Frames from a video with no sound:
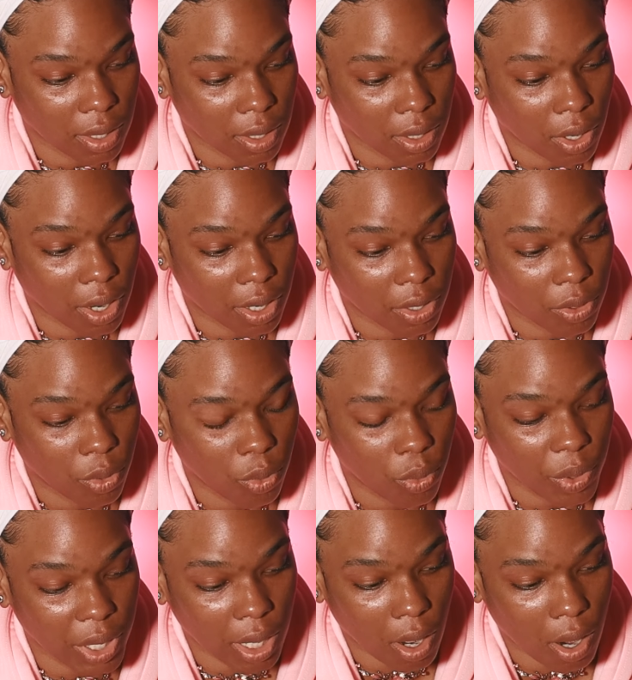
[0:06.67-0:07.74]
learning who
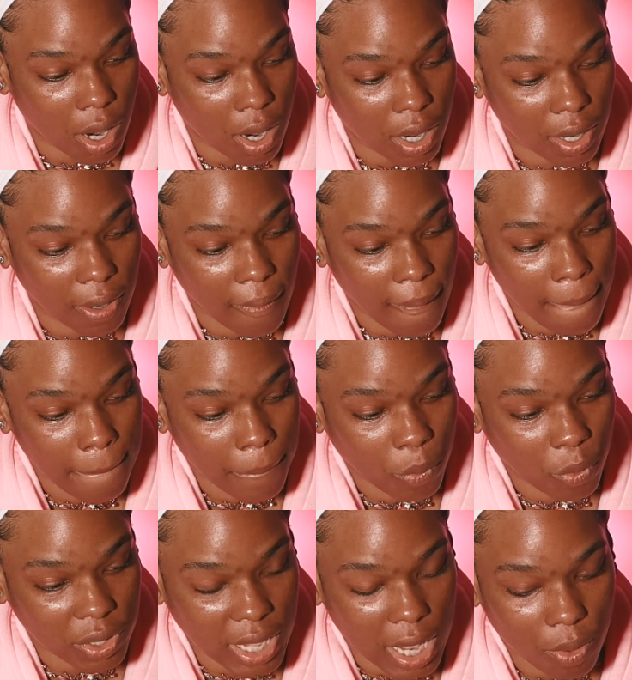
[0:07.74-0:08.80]
we are,
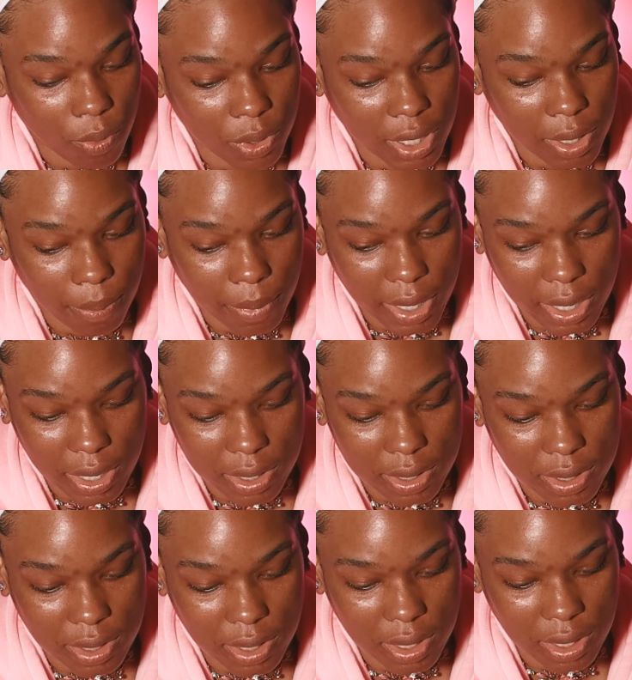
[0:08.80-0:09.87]
what that really means.